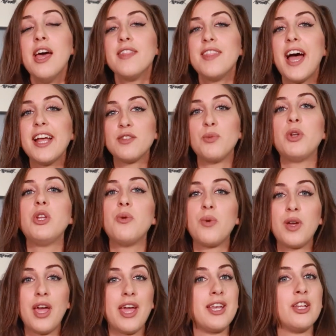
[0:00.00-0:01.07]
That's when you
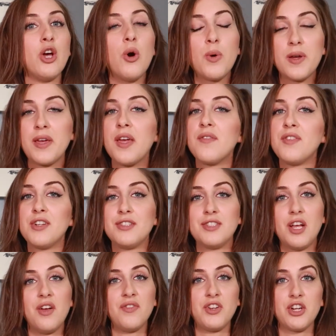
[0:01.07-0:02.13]
can go and give
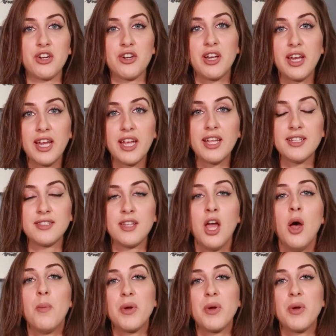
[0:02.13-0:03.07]
yourself your needs.